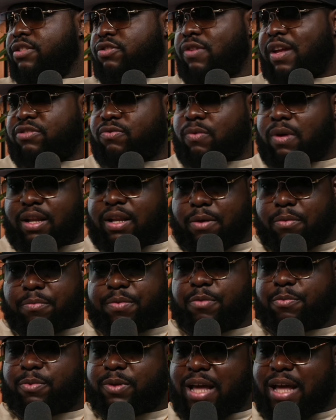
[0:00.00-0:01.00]
So that's why, like, when
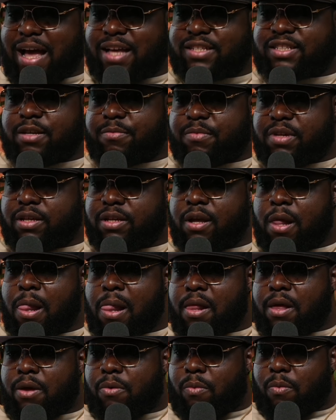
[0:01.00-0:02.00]
people be asking me
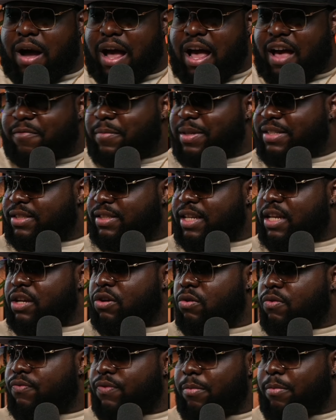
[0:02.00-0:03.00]
why I've been
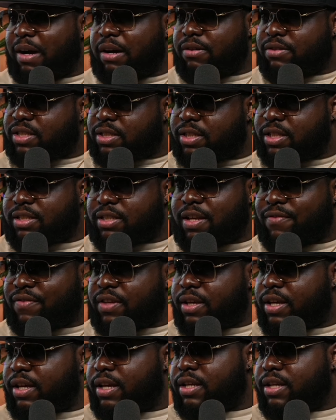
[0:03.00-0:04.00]
single for about six, seven
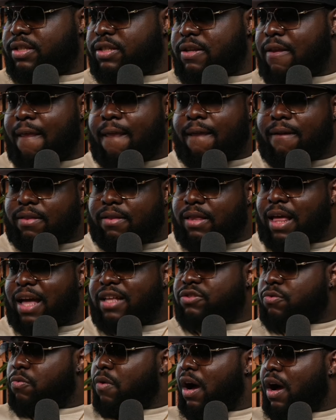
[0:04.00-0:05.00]
years,
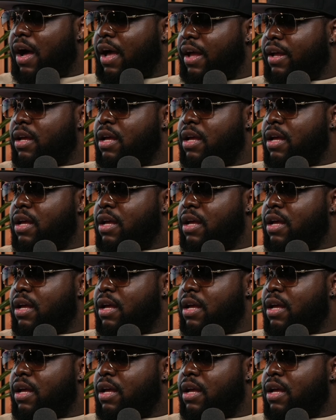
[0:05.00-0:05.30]
that's why.